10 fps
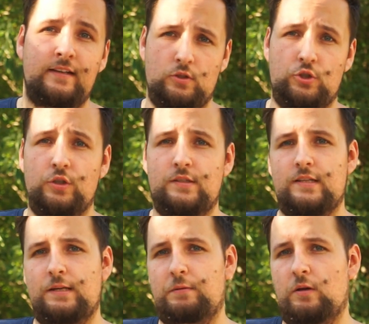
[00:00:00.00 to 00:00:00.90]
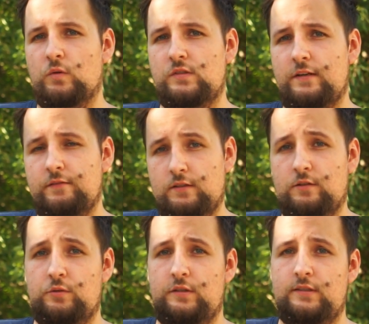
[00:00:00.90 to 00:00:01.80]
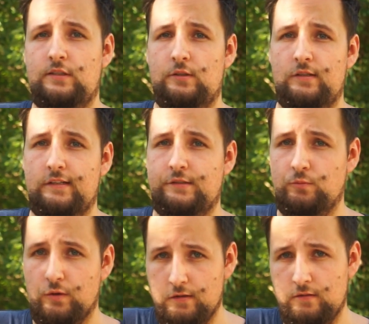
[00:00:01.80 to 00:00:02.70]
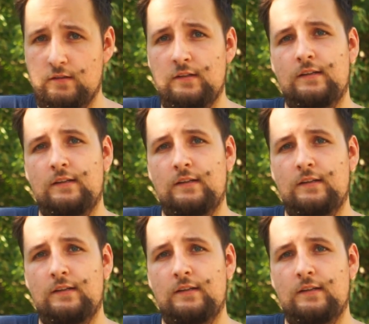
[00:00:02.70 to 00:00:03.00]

You should stay below seventy degrees here as well.